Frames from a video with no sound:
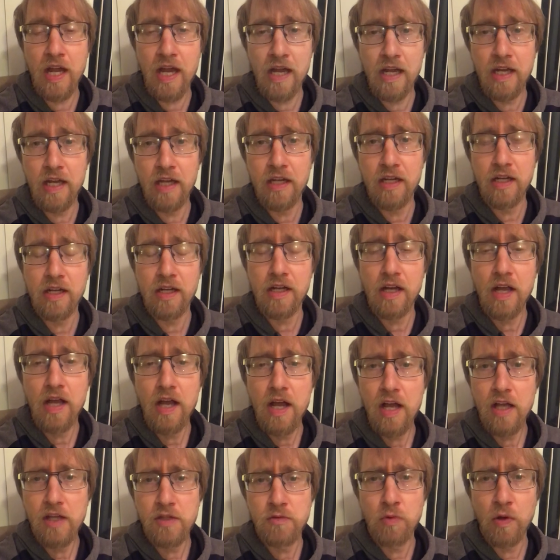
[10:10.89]
and
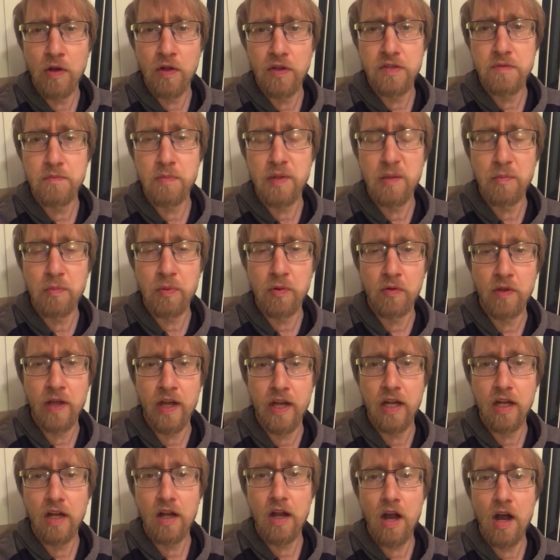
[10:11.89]
as well as people
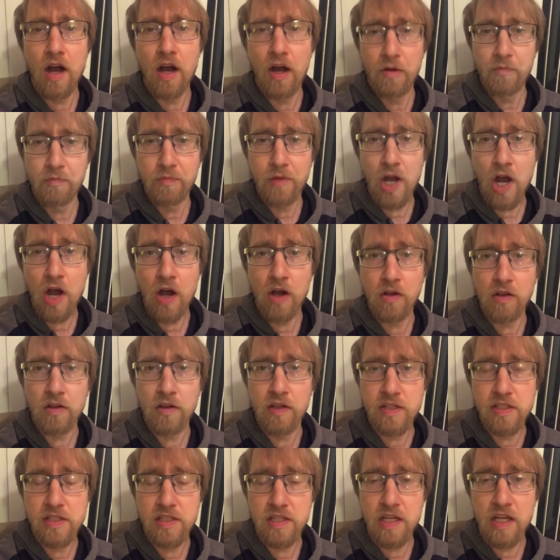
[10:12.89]
like Kyle
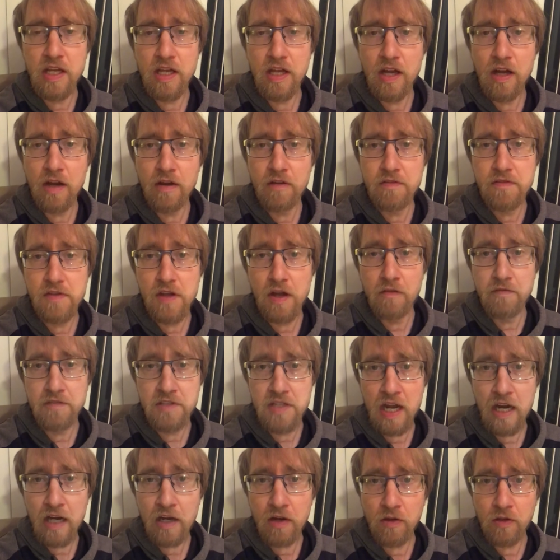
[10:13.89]
Klinsky of
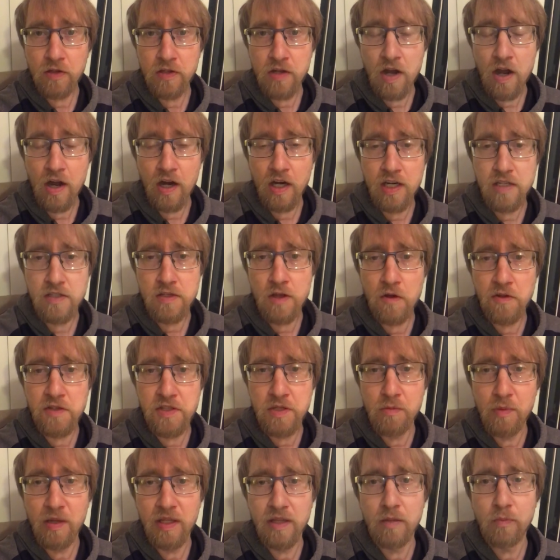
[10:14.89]
Secular Talk has also
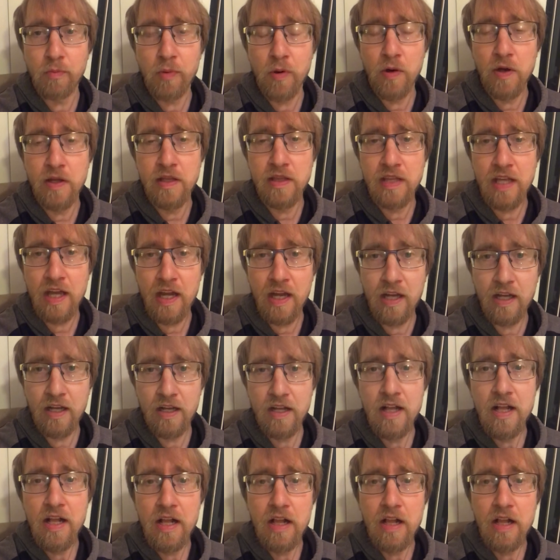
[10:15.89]
made the point that